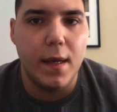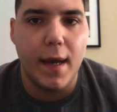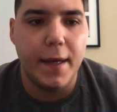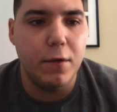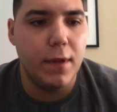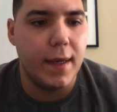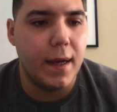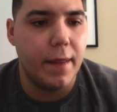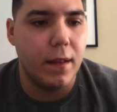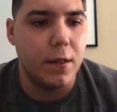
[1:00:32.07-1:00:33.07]
I do like how
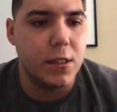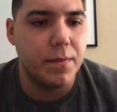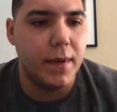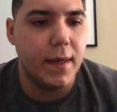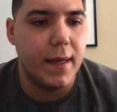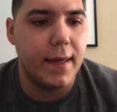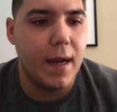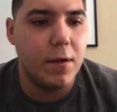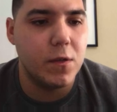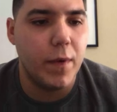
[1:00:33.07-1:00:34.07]
that looks, but and
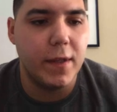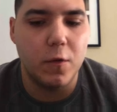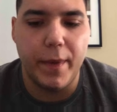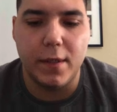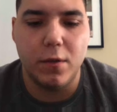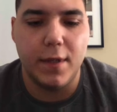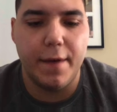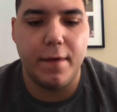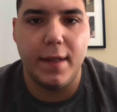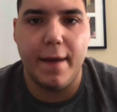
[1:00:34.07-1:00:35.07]
now it's way too big, so
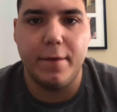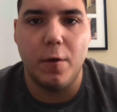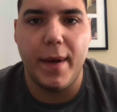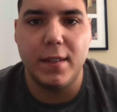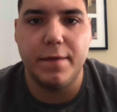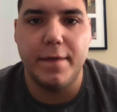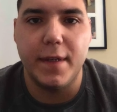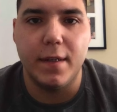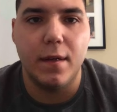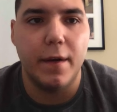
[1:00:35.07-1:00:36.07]
definitely have to go back to
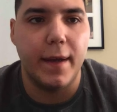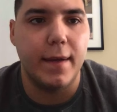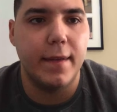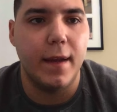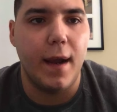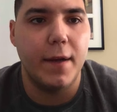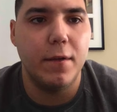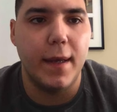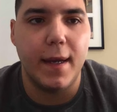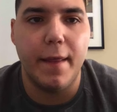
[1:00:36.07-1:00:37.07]
15. Okay, yeah, I do
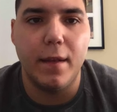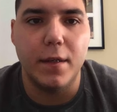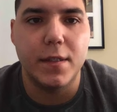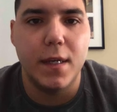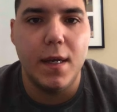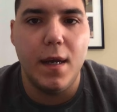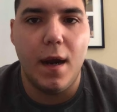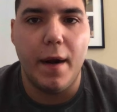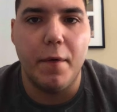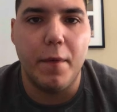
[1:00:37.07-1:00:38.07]
like how that looks.
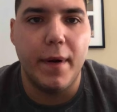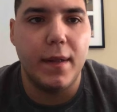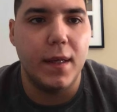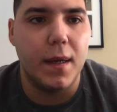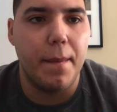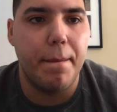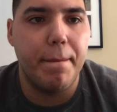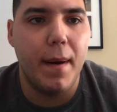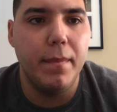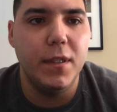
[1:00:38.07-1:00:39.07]
All right, we're gonna click
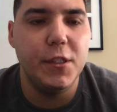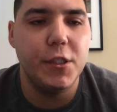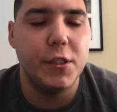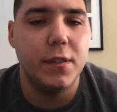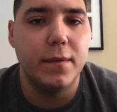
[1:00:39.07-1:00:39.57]
publish